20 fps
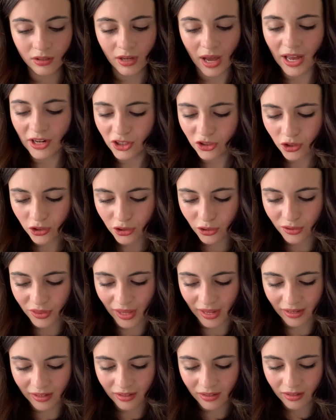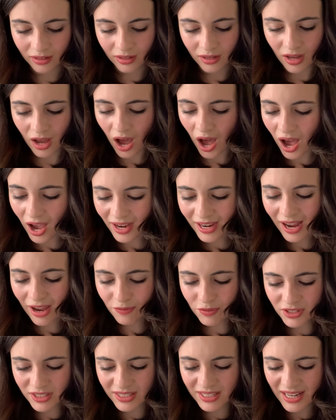And another thing, I
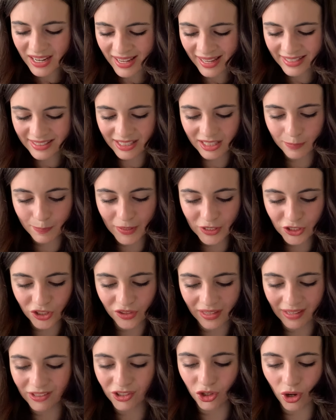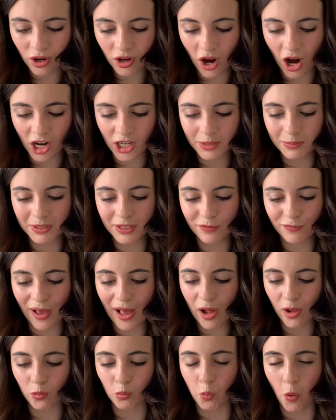have a sneaking suspicion that young Artemis
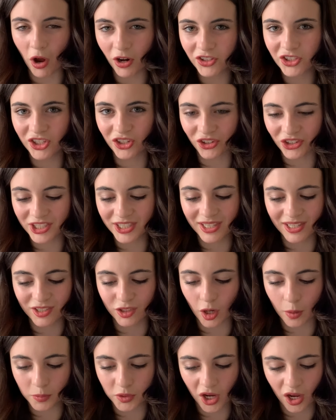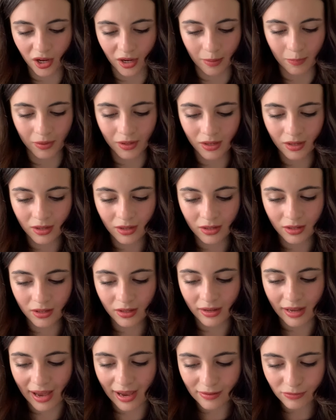Fowl wanted us to stop time.
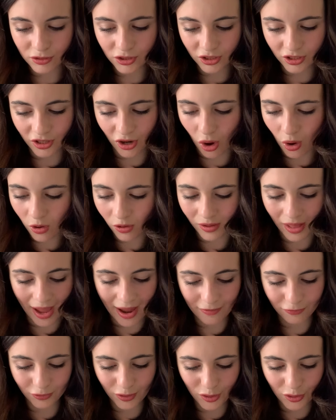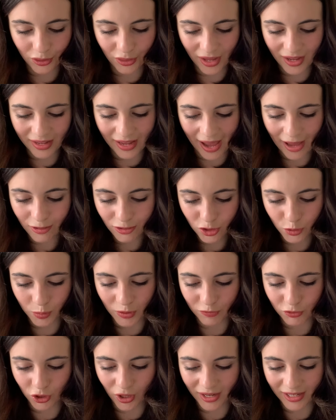After all, everything else
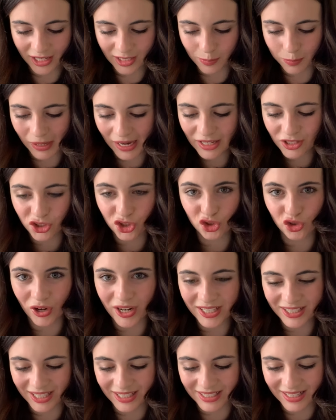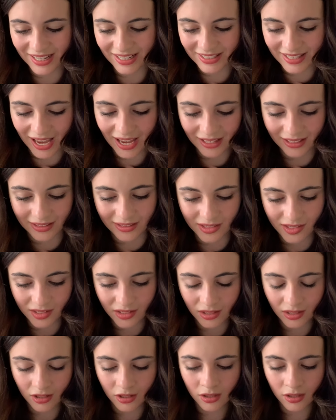we've tried has played straight into his hands.